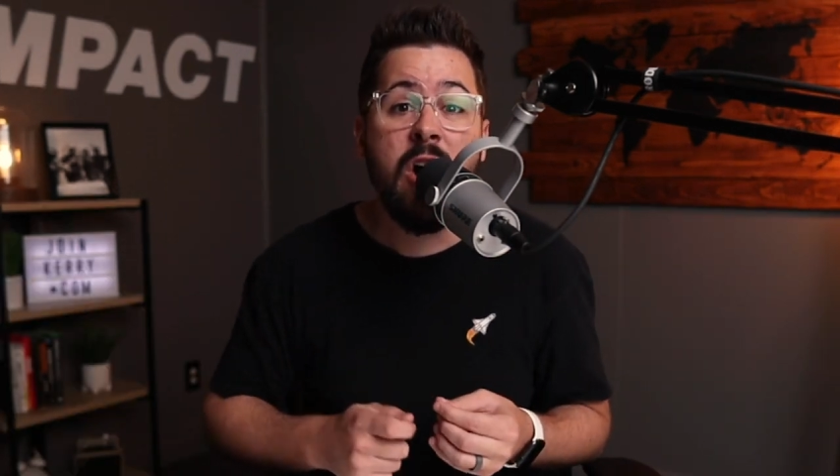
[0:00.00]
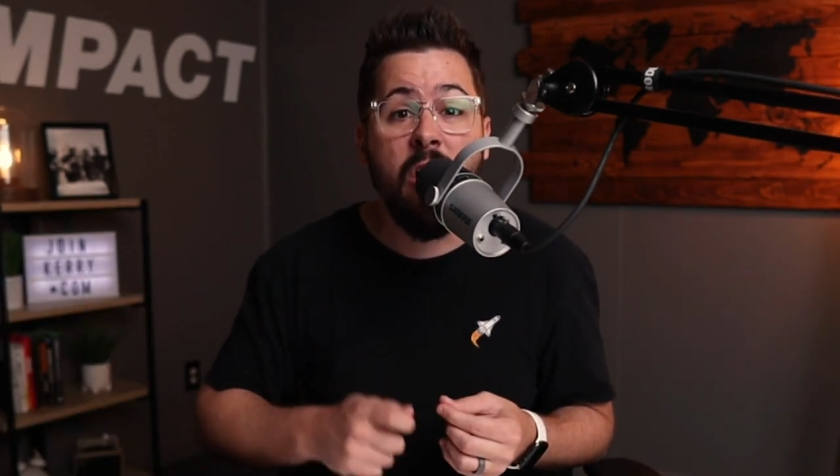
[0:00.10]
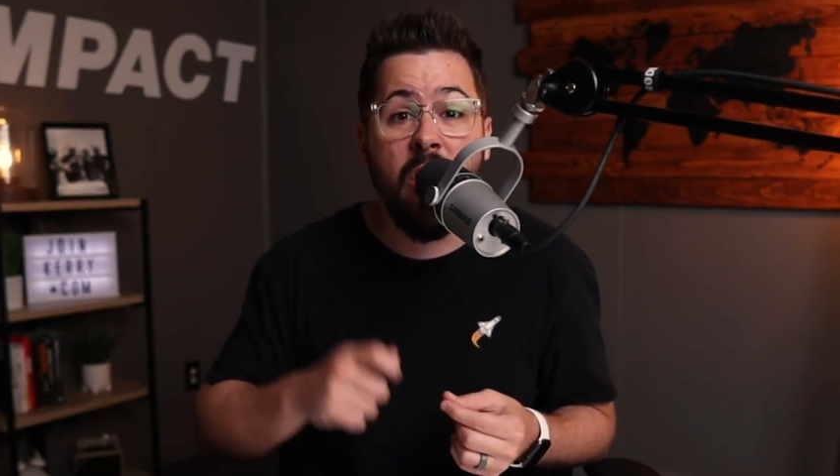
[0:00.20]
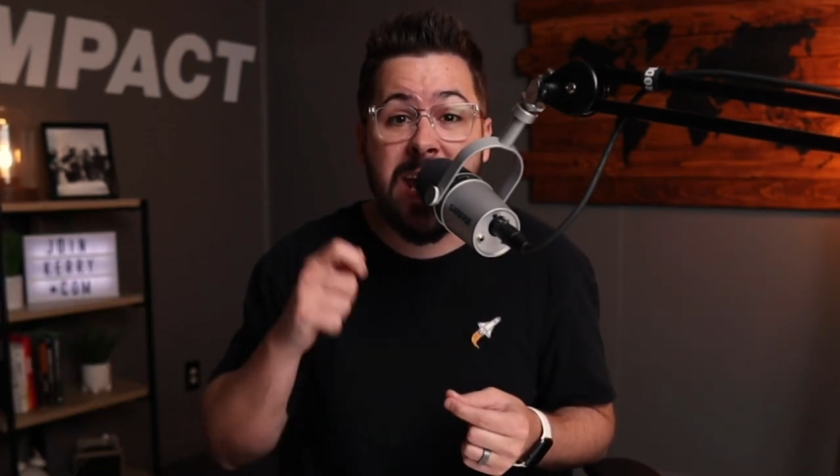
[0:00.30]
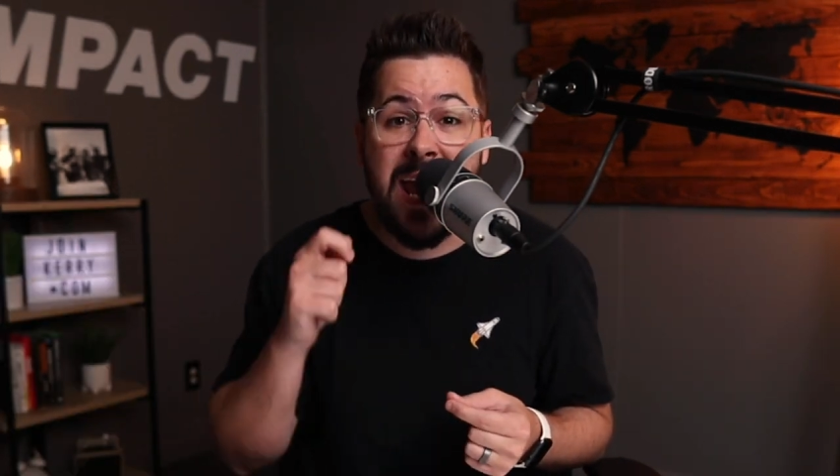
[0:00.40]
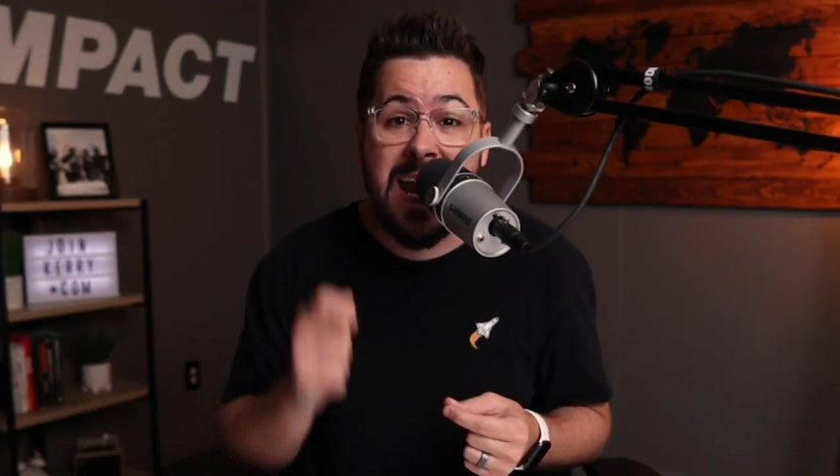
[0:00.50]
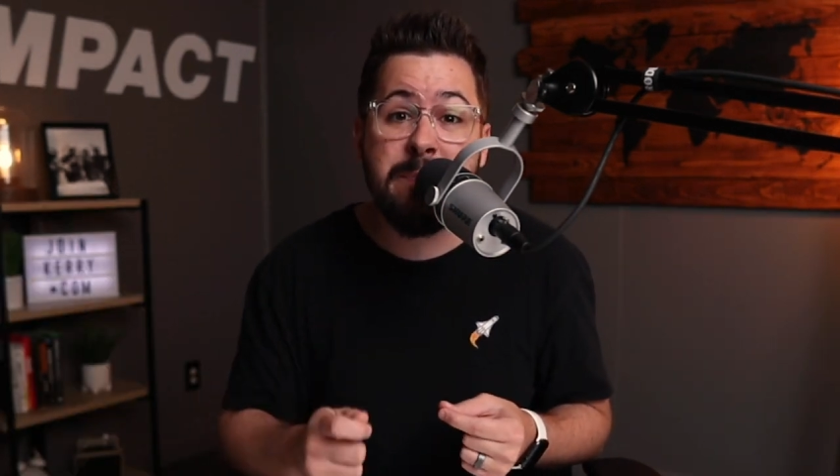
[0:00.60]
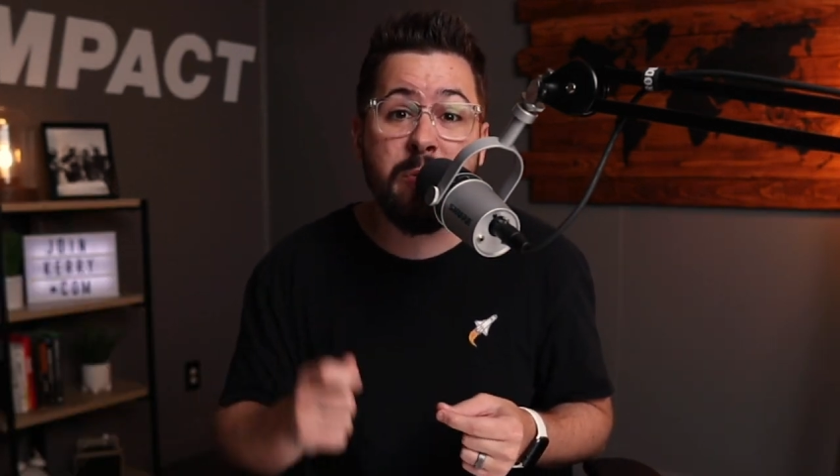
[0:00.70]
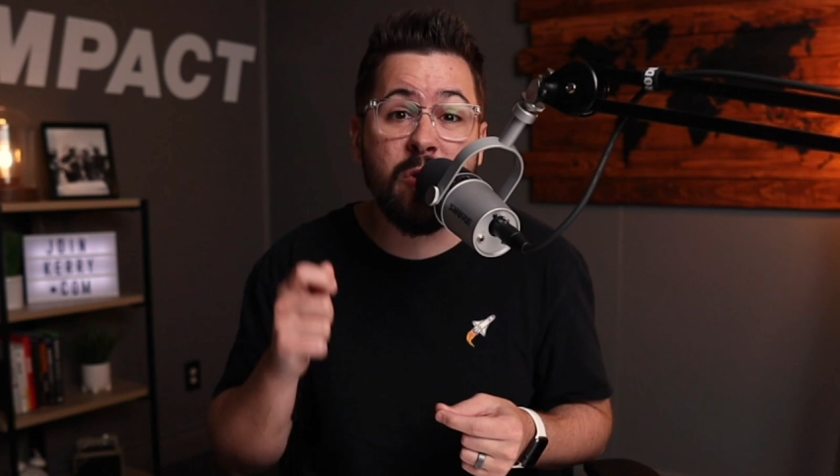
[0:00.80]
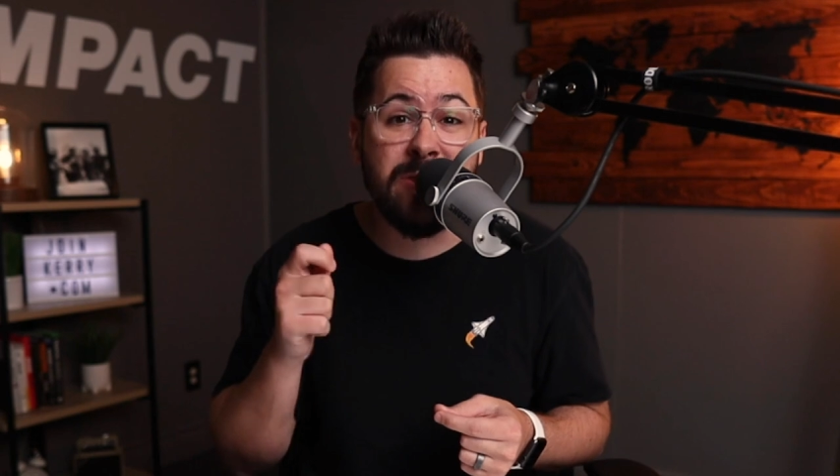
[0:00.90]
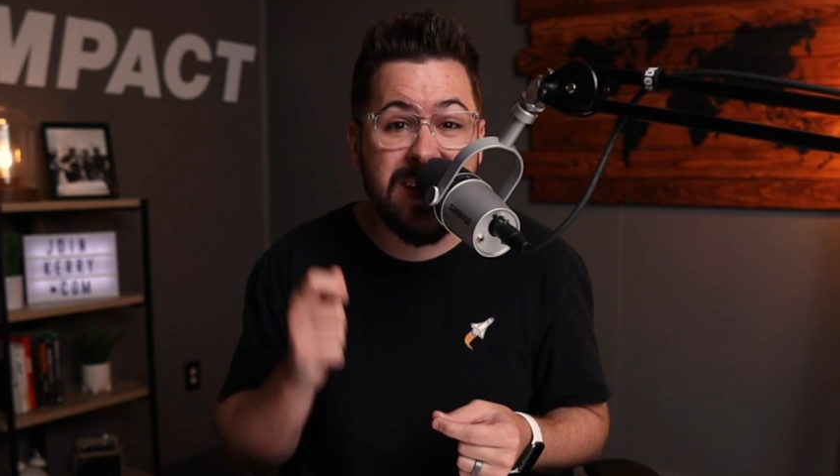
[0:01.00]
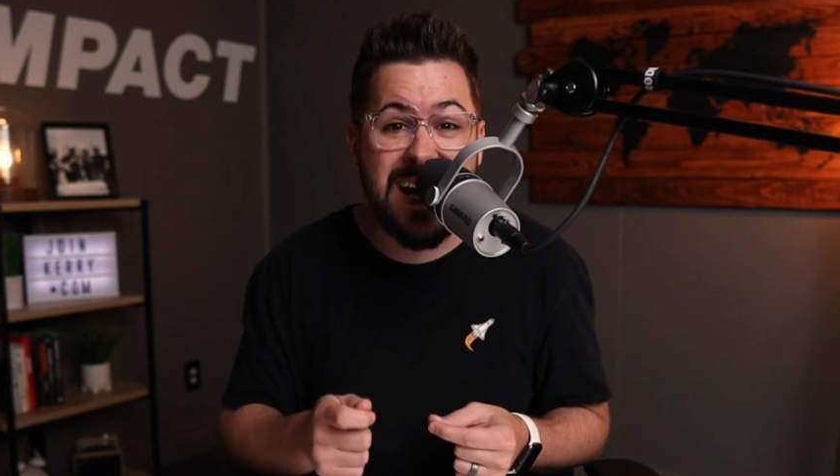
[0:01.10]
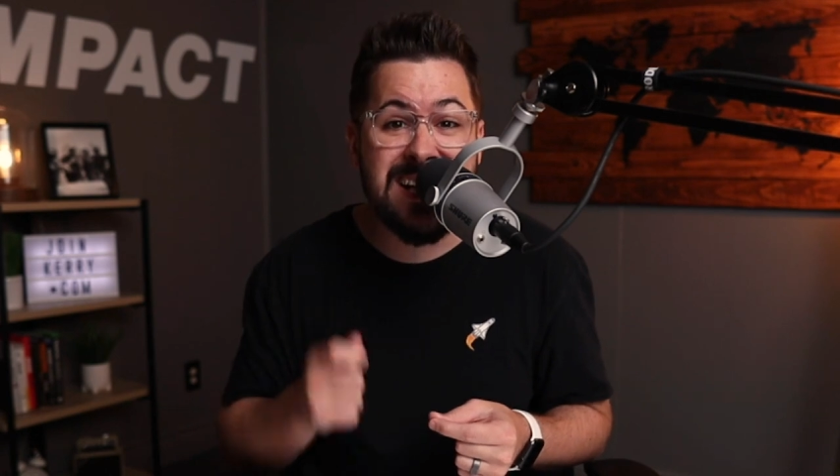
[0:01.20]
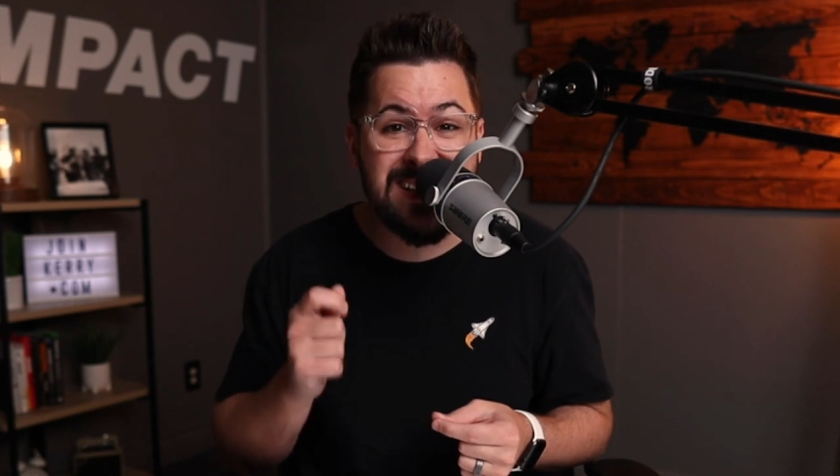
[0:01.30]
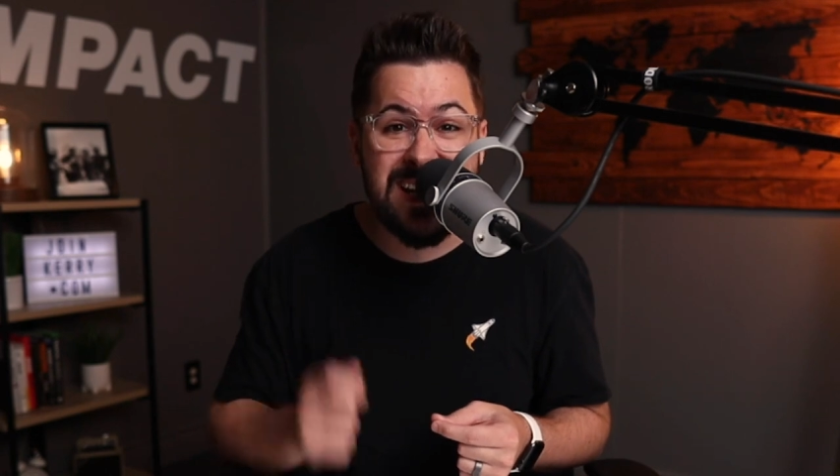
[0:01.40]
on April
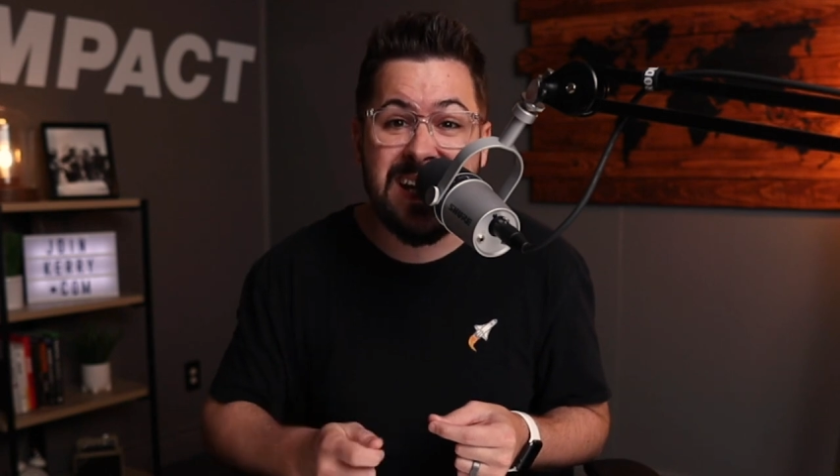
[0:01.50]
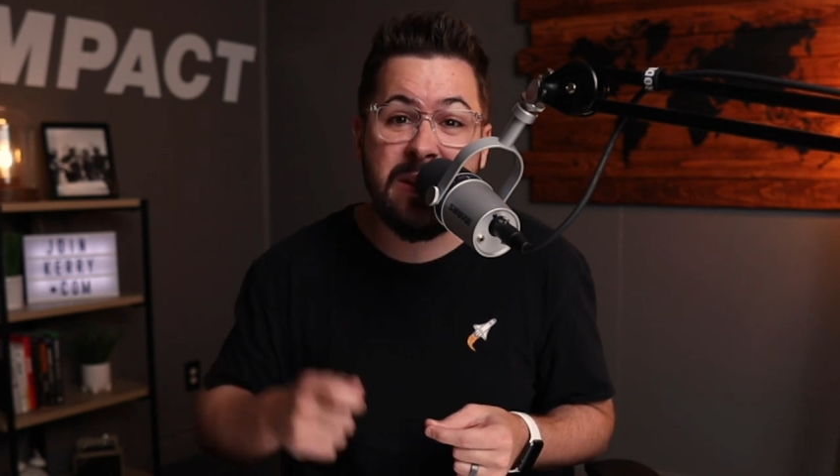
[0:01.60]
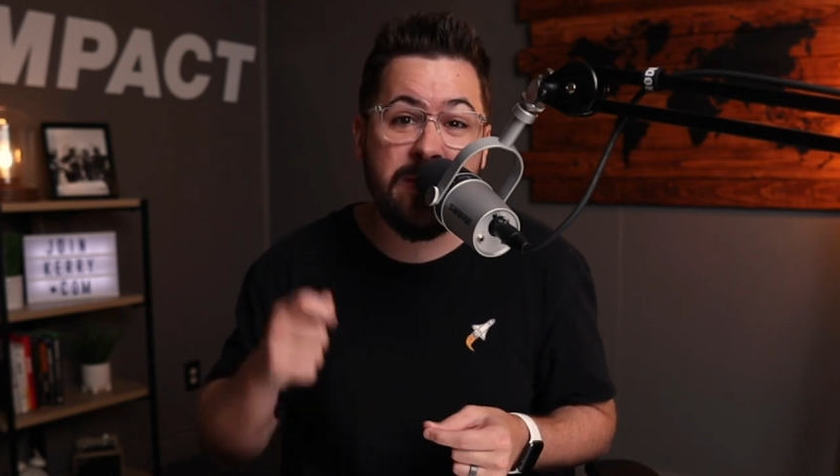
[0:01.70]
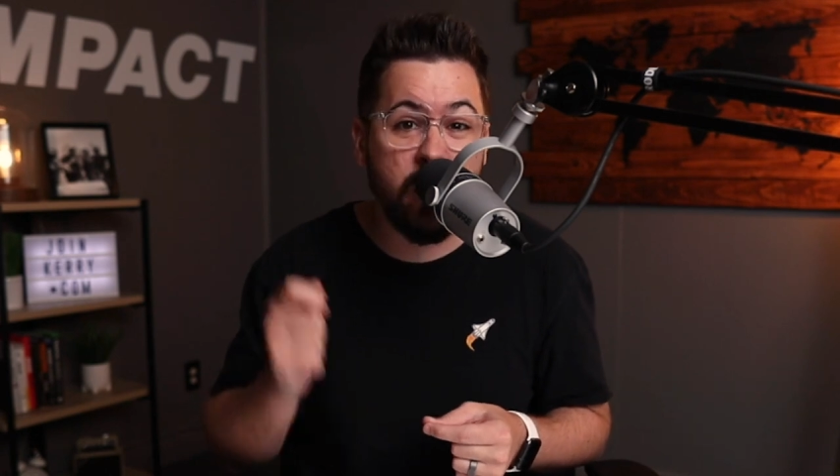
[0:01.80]
19th,